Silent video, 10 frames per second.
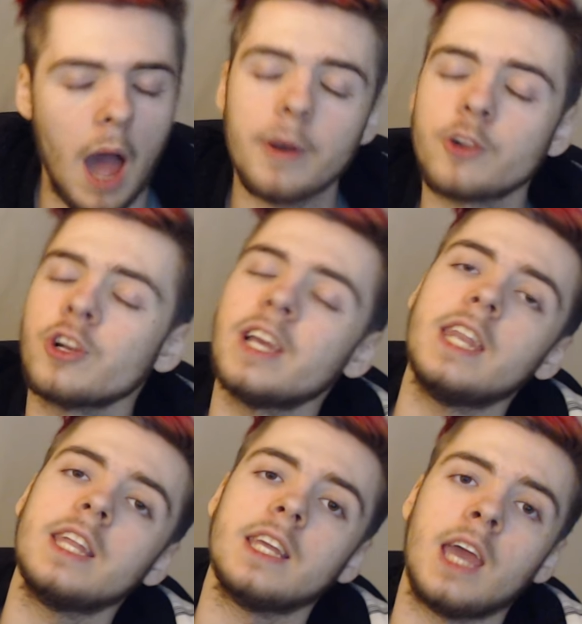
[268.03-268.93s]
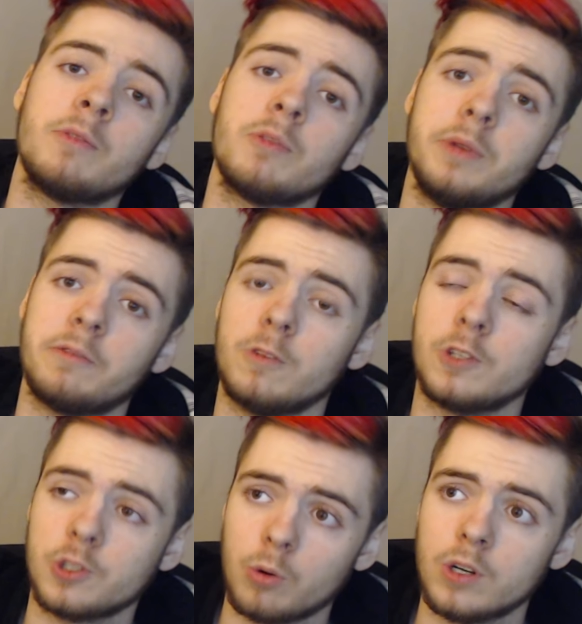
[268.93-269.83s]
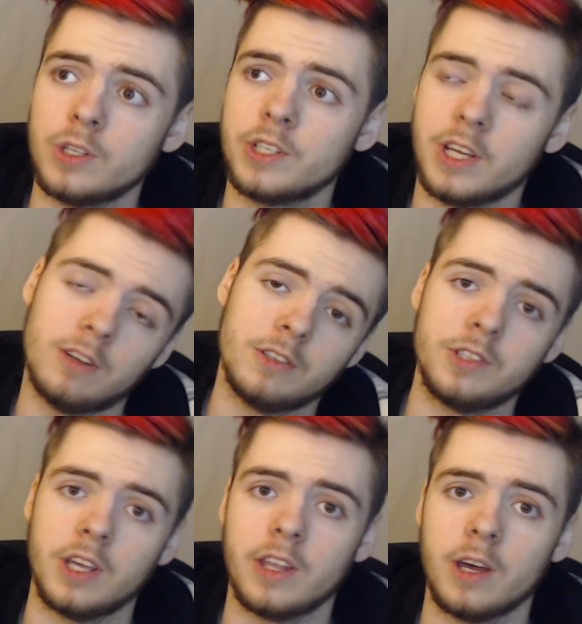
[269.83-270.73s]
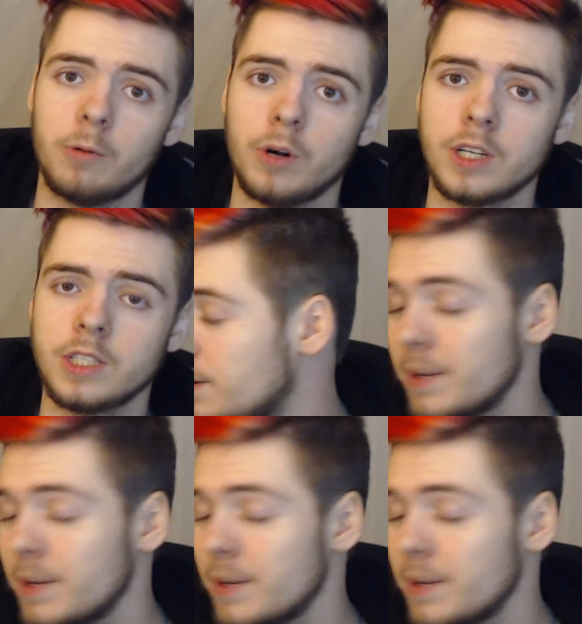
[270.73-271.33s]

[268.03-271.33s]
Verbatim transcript: I'm gonna try getting the game from a different source and I'll see how that works.